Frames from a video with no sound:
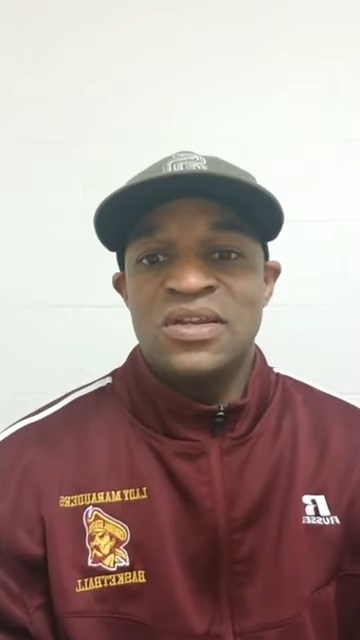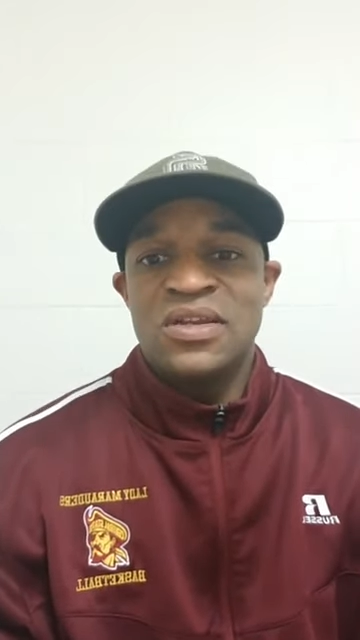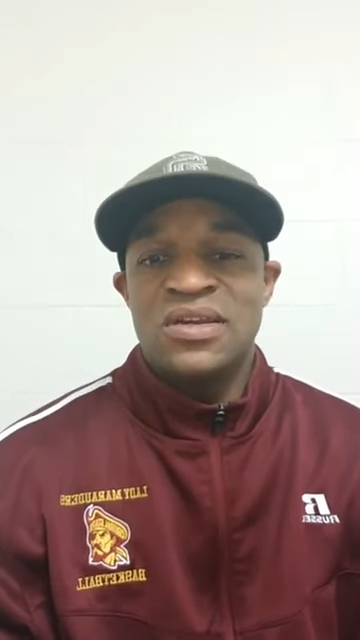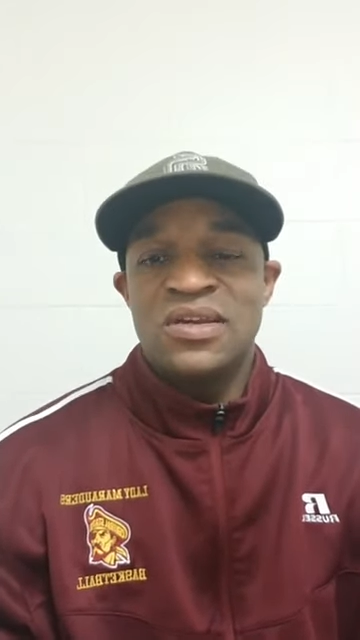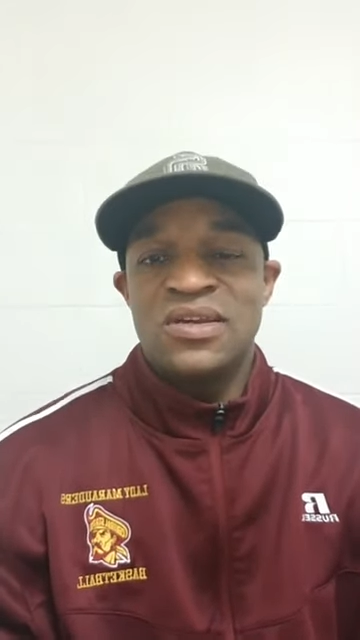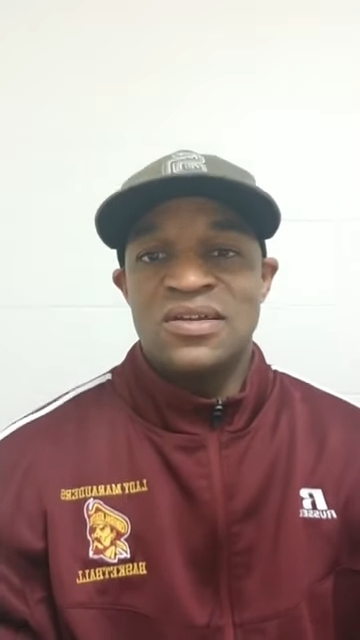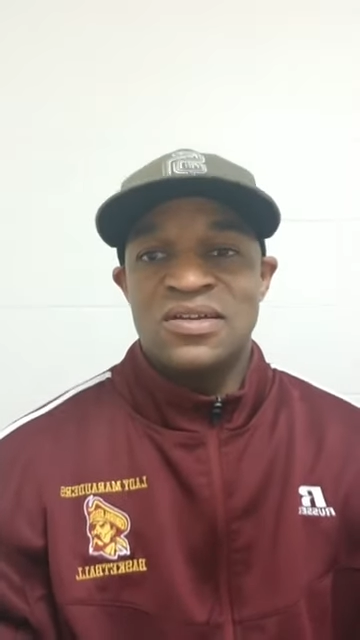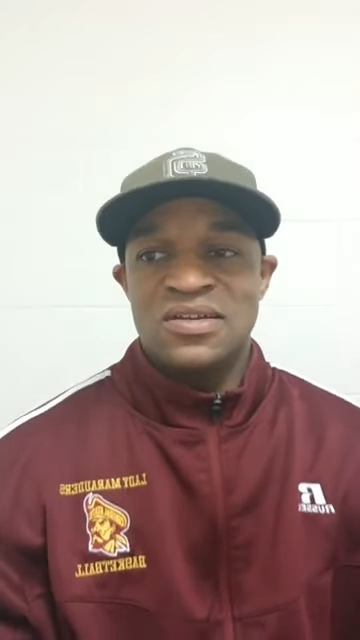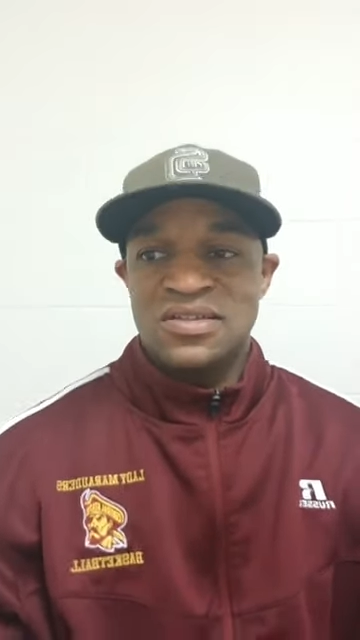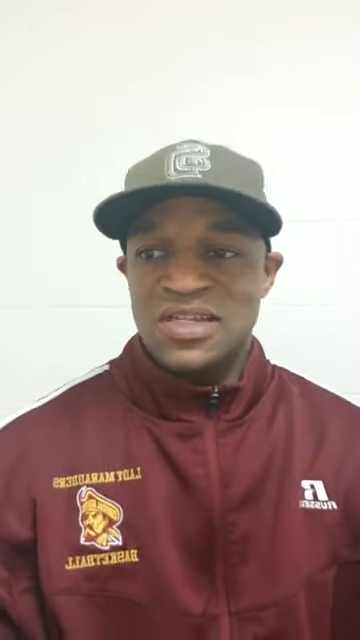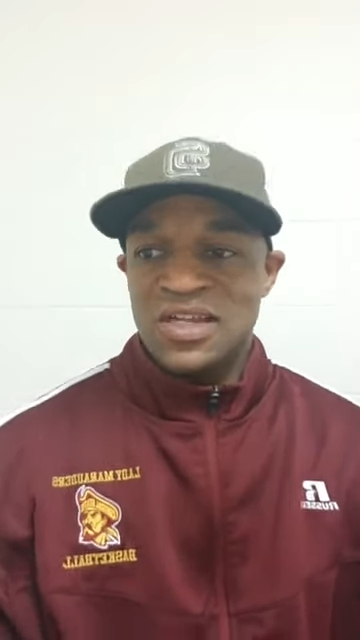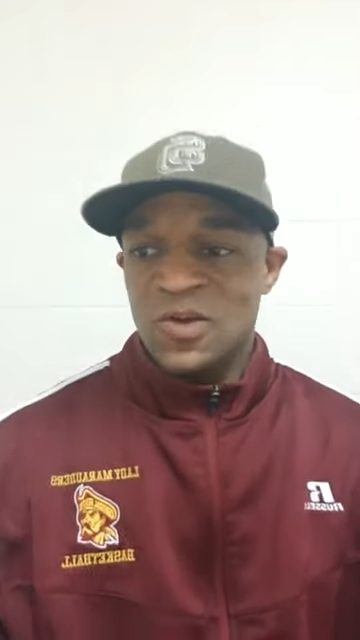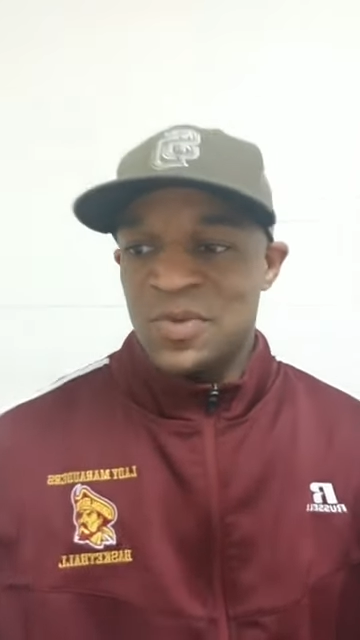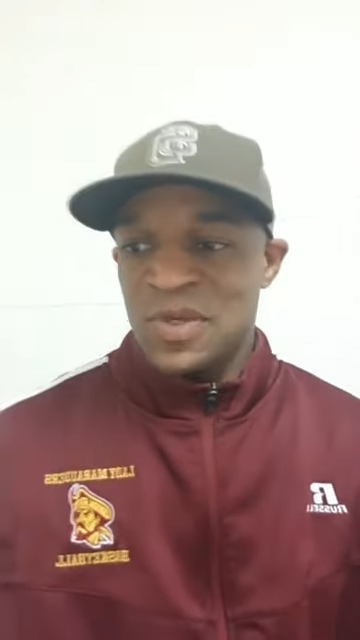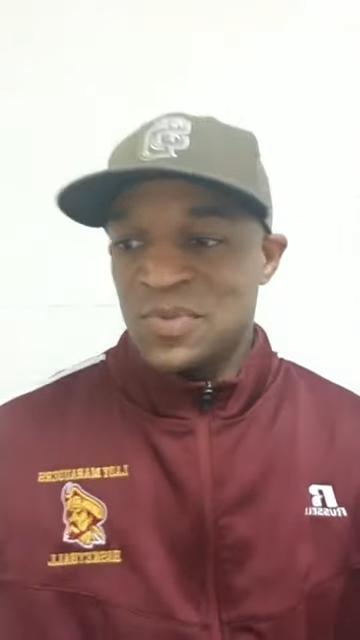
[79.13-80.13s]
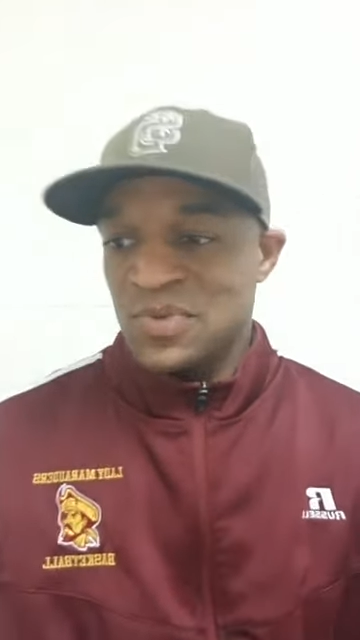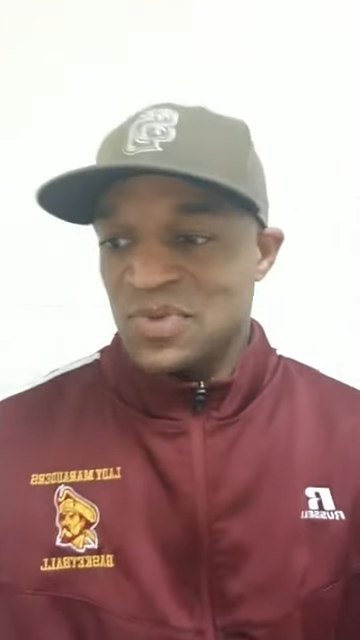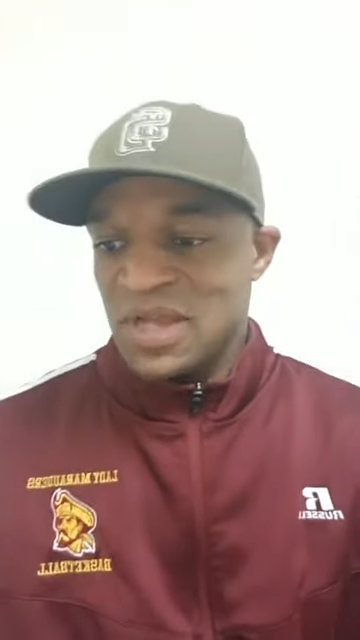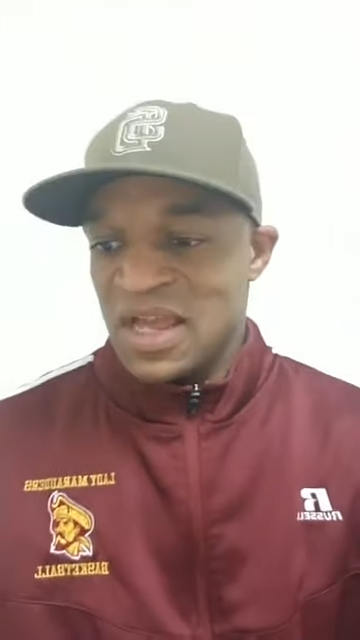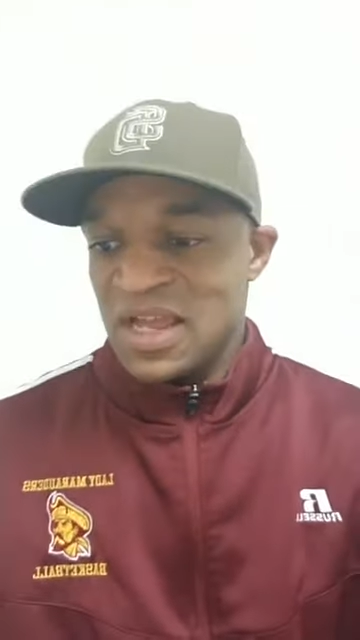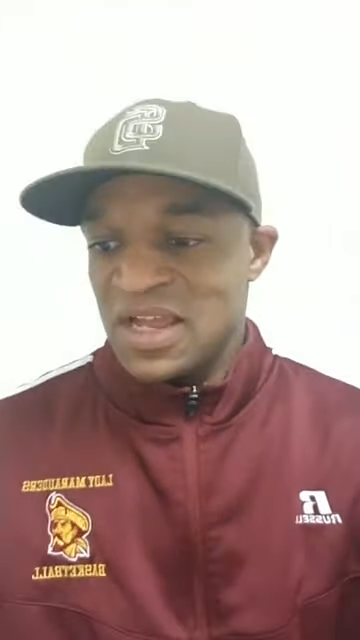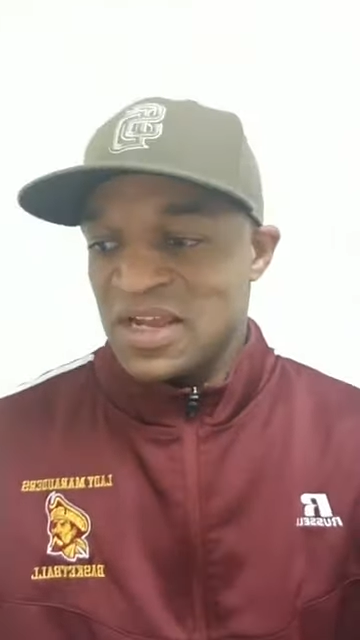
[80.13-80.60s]
and uh, tell people
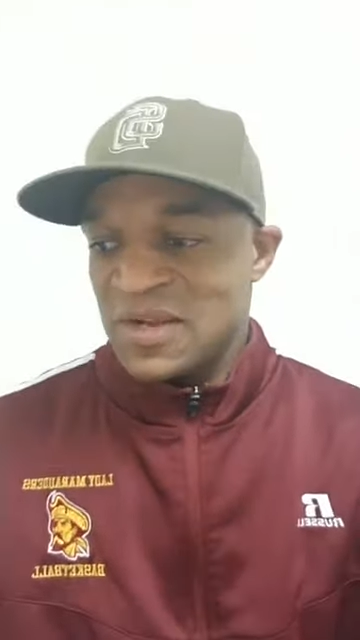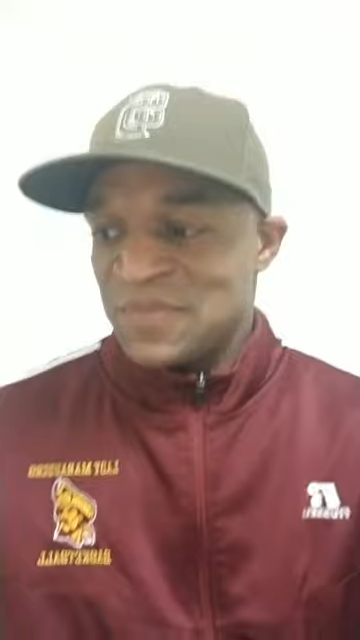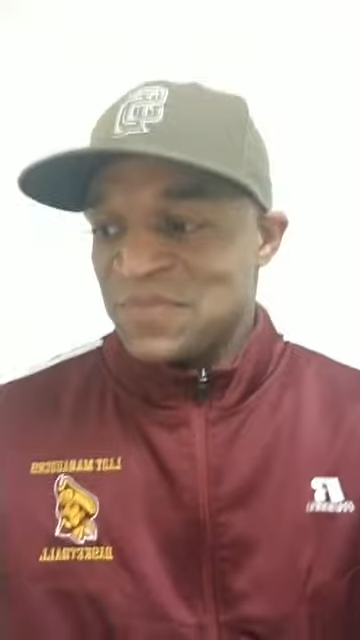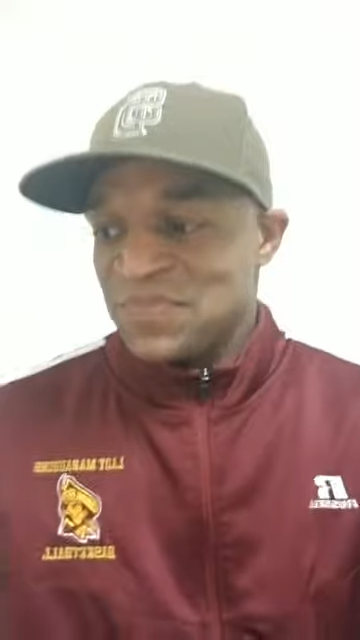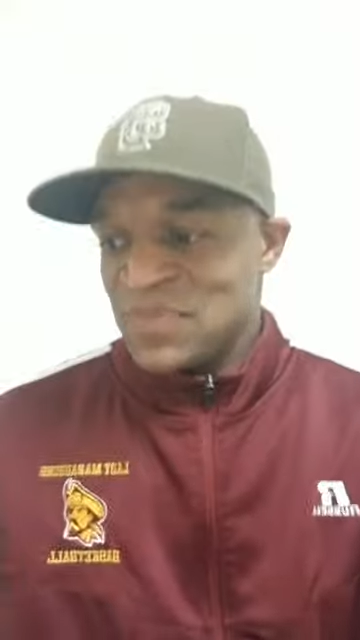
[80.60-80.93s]
that,